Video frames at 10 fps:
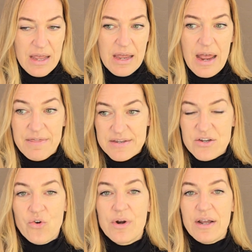And this
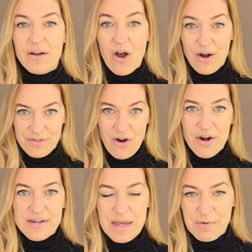the
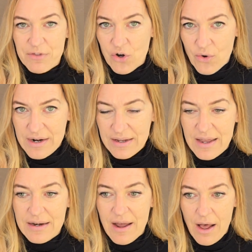archetype of the critic
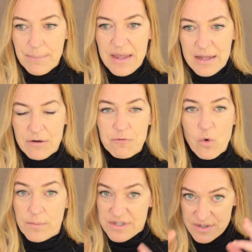can come in and
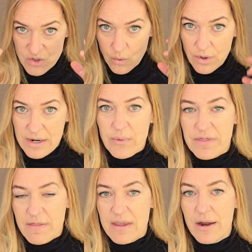form a story
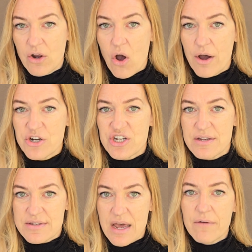within the
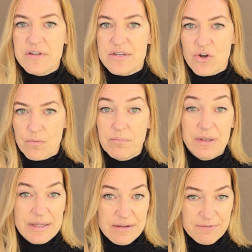unconscious of a certain
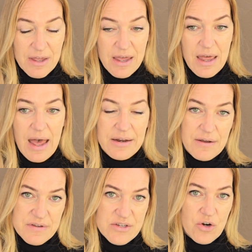belief and
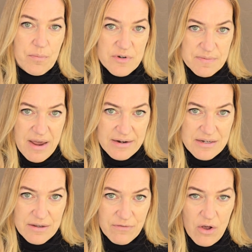of a certain
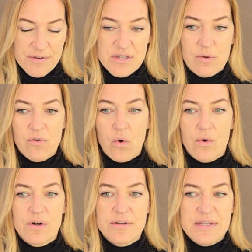perspective. Also, of
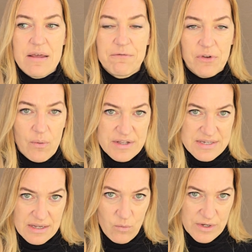course,
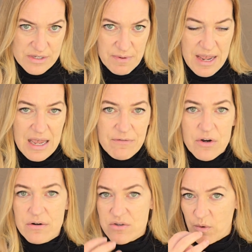influencing one's
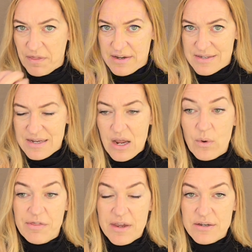behaviors, what they say,
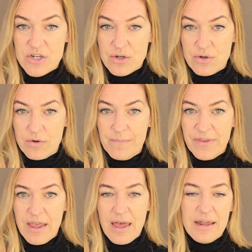what they do,
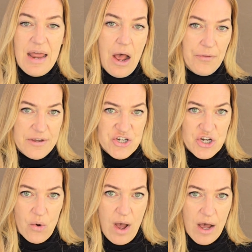and how they
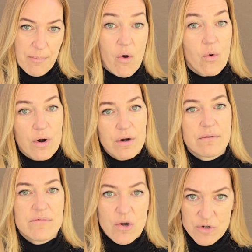show up or
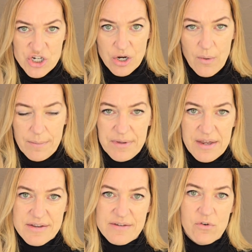don't show up,
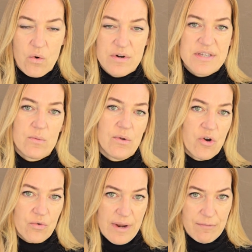because, of course, it will
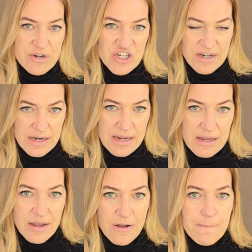create
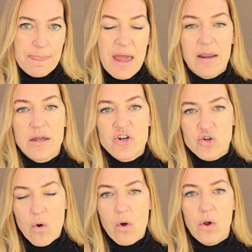rigidity and
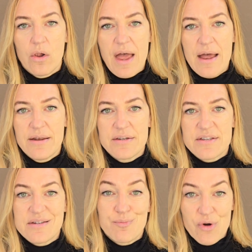control and
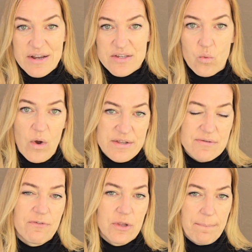suppress one's
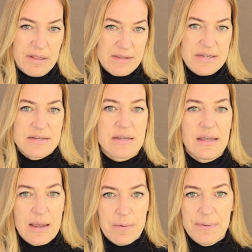full abilities and
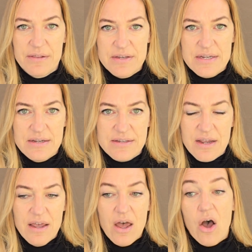capabilities.
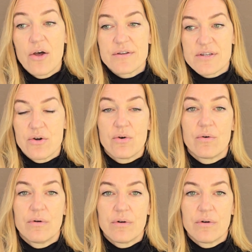Also,